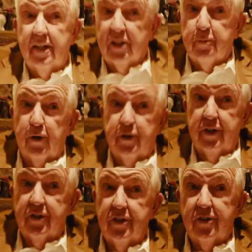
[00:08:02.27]
an
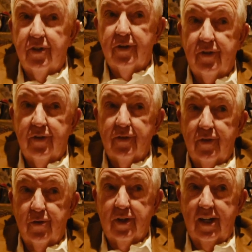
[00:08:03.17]
experience,
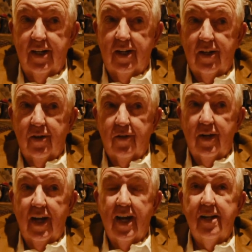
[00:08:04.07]
okay,
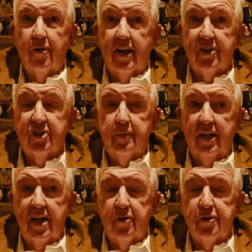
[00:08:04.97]
and there has to
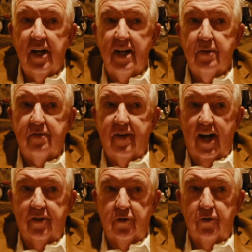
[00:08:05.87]
be entertainment
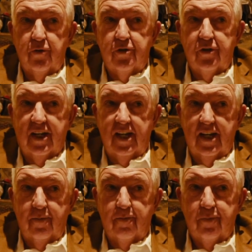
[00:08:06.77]
value to the
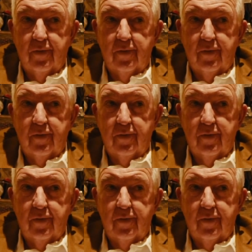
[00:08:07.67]
game.